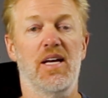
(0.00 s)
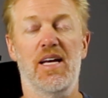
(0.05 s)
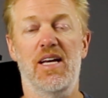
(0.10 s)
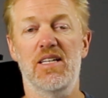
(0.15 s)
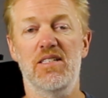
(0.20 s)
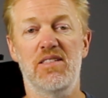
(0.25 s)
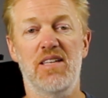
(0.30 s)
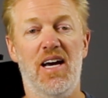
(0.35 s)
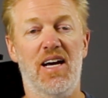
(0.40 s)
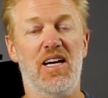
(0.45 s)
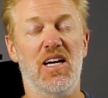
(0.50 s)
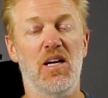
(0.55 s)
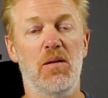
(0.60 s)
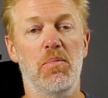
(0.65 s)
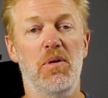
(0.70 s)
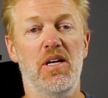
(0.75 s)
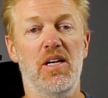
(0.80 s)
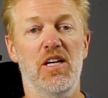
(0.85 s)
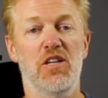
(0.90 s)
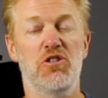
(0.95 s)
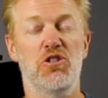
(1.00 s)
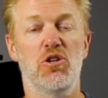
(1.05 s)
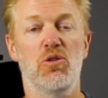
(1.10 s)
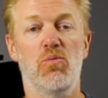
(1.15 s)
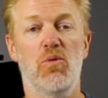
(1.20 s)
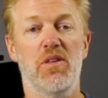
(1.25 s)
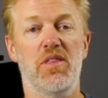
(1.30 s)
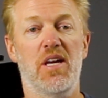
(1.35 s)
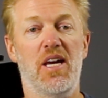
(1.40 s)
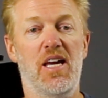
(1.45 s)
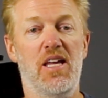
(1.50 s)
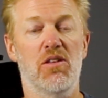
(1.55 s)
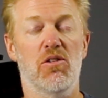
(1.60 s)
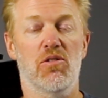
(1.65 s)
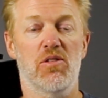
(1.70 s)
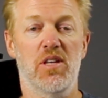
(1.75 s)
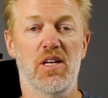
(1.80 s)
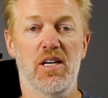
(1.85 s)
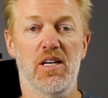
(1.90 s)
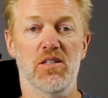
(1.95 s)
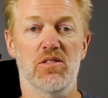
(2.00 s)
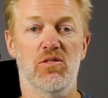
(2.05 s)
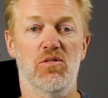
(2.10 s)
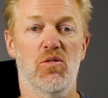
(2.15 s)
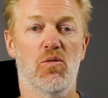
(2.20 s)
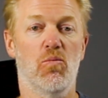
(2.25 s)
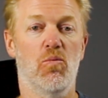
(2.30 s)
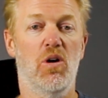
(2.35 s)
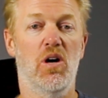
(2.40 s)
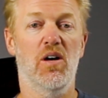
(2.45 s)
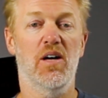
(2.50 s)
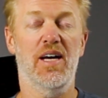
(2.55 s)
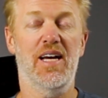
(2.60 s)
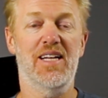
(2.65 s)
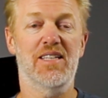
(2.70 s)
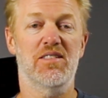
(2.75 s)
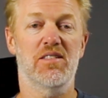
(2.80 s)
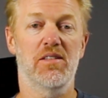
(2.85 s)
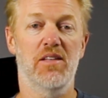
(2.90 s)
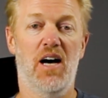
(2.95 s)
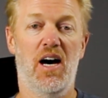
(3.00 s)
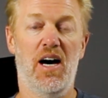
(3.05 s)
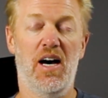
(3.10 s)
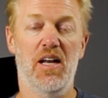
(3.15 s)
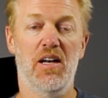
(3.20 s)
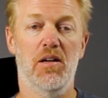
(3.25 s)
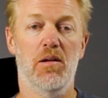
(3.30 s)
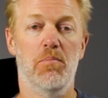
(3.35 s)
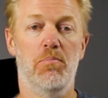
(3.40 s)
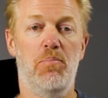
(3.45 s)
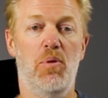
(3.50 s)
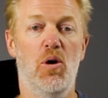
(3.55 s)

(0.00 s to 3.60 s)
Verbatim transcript: Is that going to be an issue with either of these? Well, it's not.